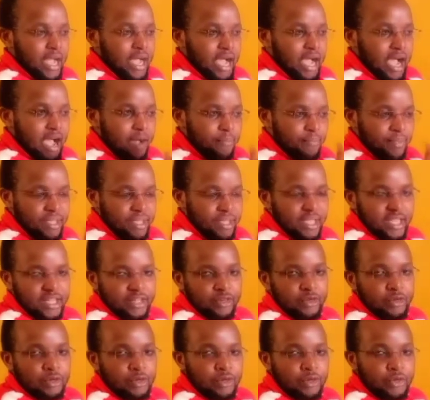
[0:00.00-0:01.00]
a
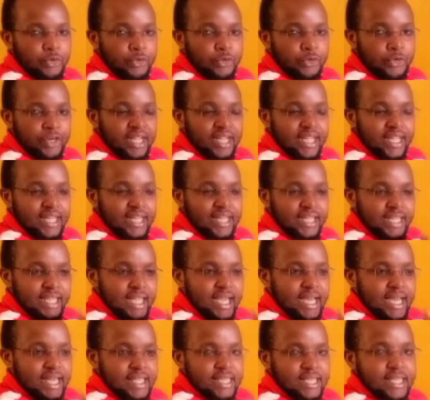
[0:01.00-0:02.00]
piano or any
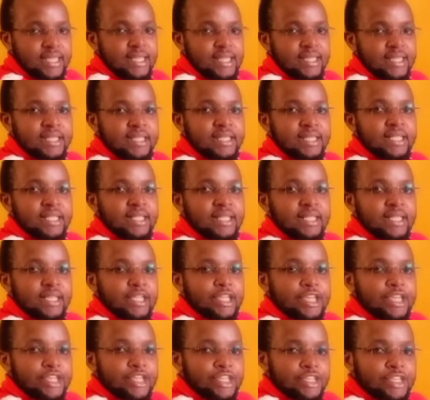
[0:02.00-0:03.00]
other
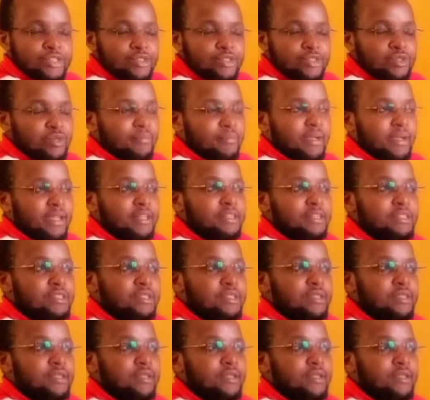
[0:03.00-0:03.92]
instrument